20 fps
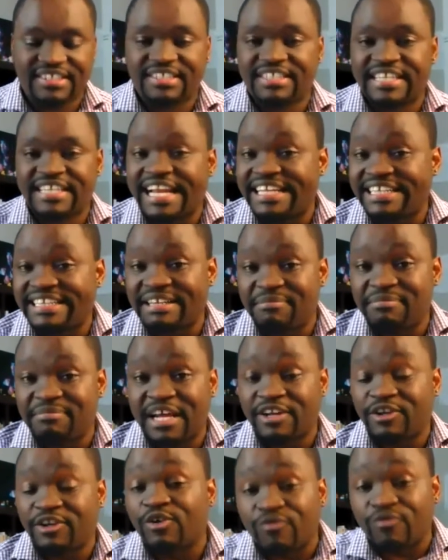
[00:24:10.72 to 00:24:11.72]
telling them
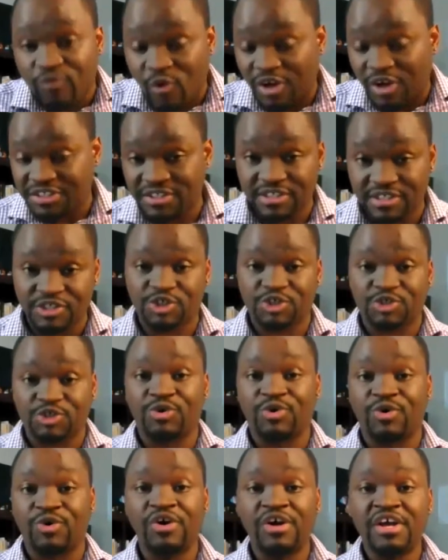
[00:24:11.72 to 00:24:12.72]
that you've watched this
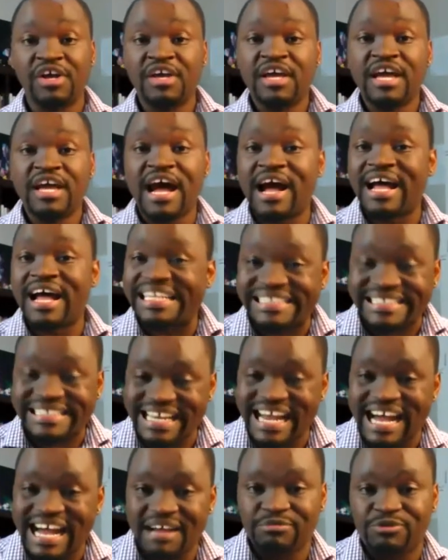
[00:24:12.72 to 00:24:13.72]
show. Uh, it's
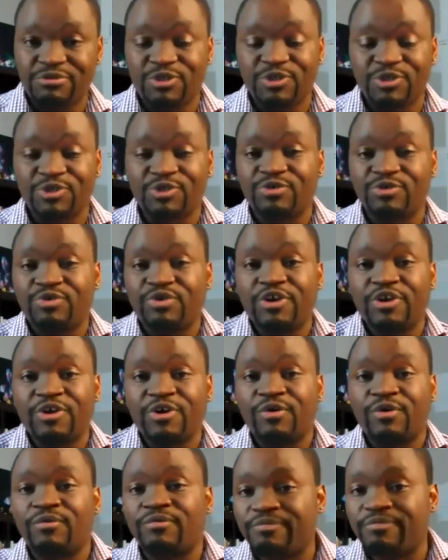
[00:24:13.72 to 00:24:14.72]
time to, you
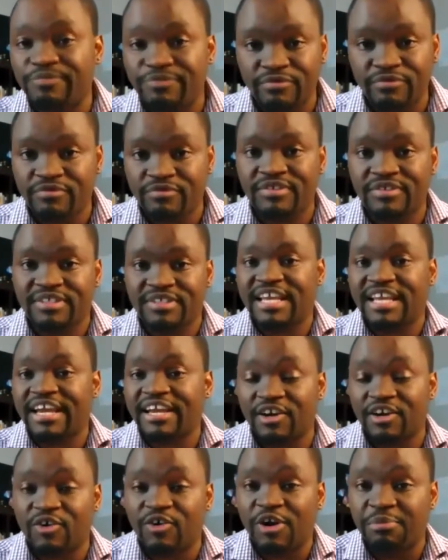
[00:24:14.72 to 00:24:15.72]
know,
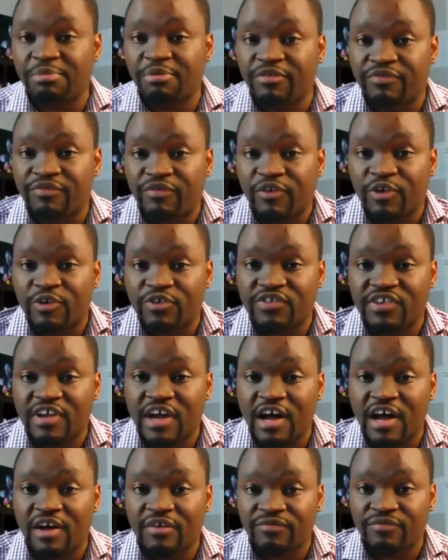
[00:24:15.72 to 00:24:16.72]
take a grip of
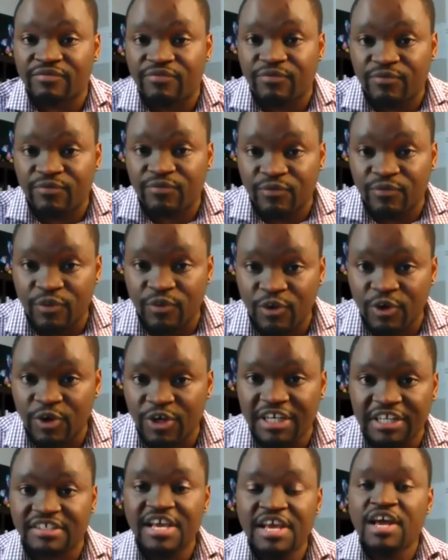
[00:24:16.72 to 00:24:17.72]
yourself look at
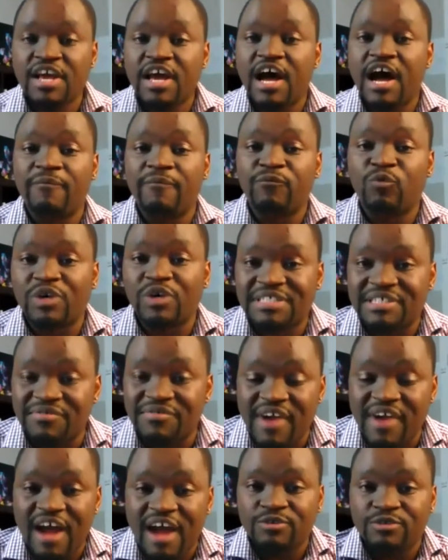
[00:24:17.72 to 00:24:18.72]
um, what's
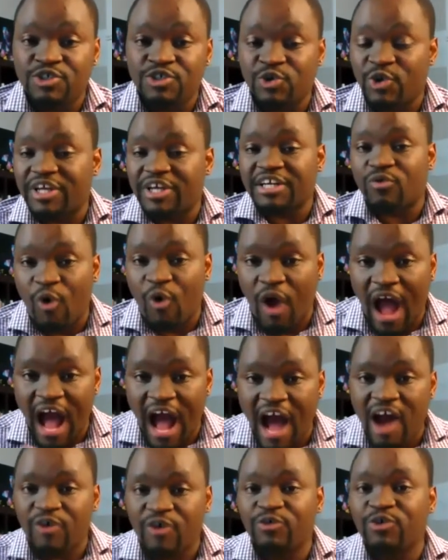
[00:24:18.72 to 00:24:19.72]
around you look at
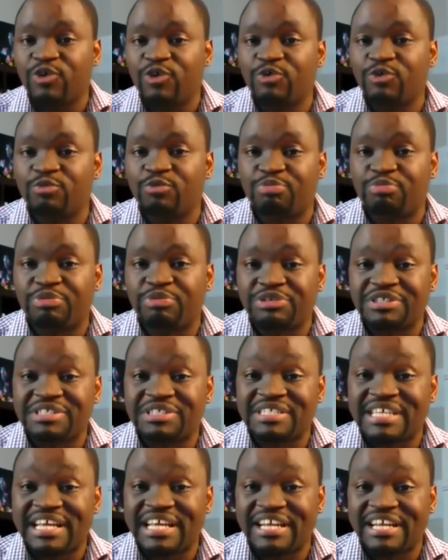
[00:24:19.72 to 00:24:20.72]
how you present
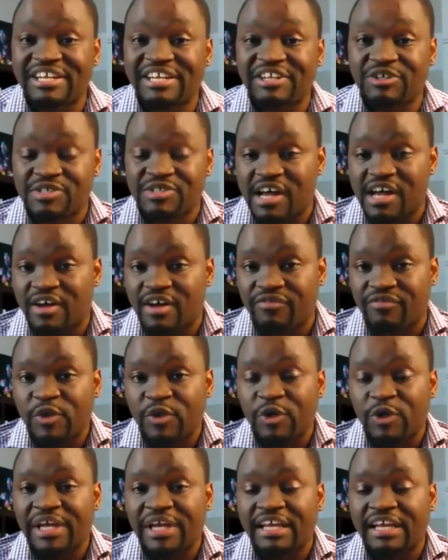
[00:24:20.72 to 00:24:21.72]
yourself um, you know
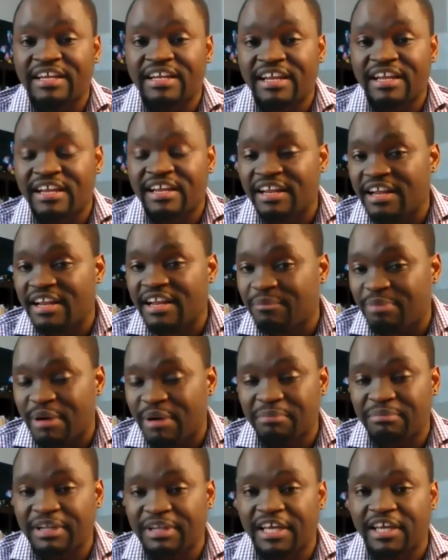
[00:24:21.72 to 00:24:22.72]
in in in, in
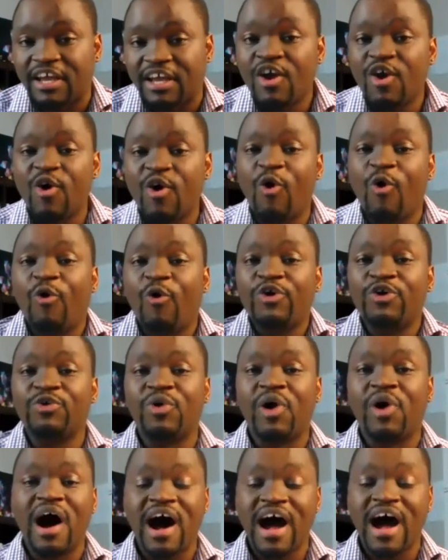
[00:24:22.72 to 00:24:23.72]
public mm-hmm. who
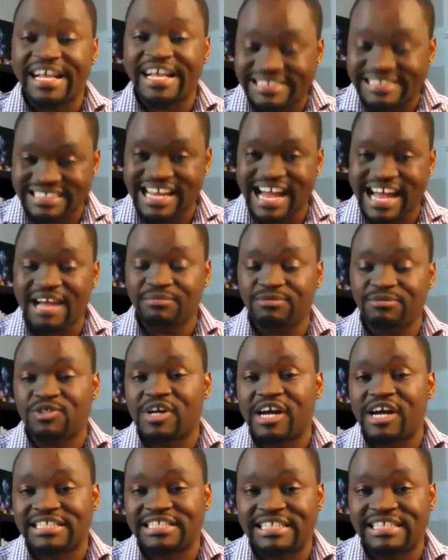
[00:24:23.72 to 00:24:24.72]
you are it's time to
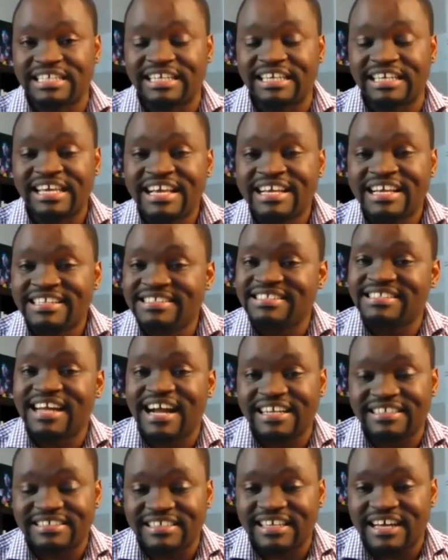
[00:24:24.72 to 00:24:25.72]
actually
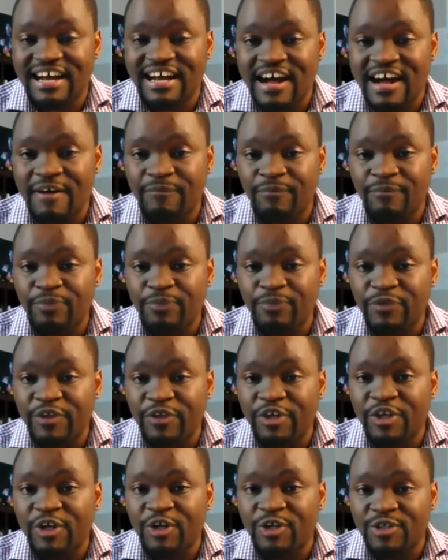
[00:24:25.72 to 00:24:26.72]
start um, you
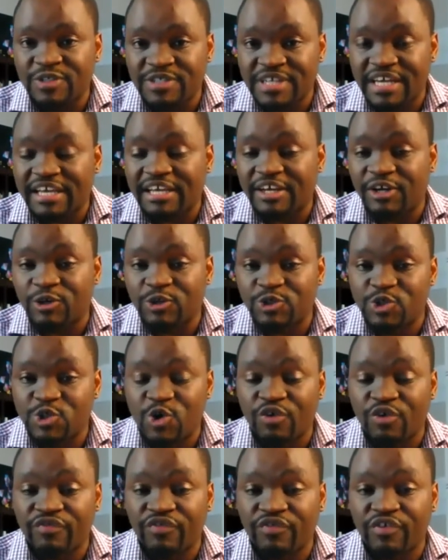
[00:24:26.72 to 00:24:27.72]
know taking control of your
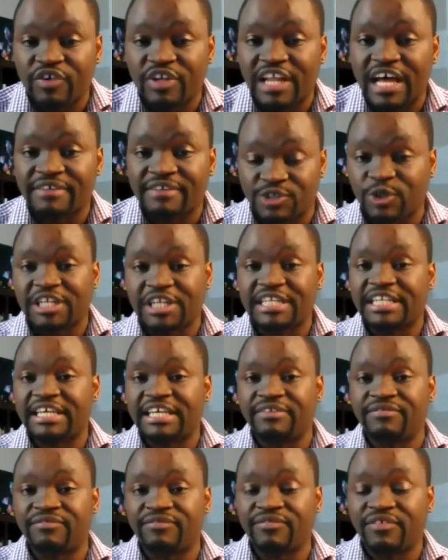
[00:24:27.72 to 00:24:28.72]
life so you can live
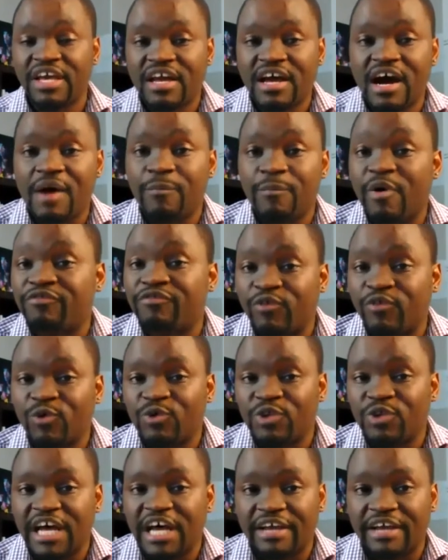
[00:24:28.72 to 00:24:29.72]
um, a
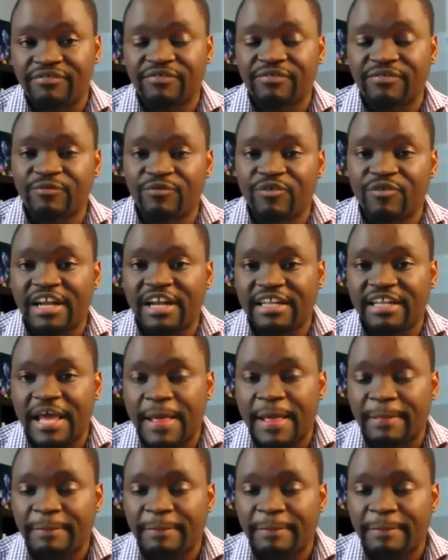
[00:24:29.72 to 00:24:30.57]
full life right then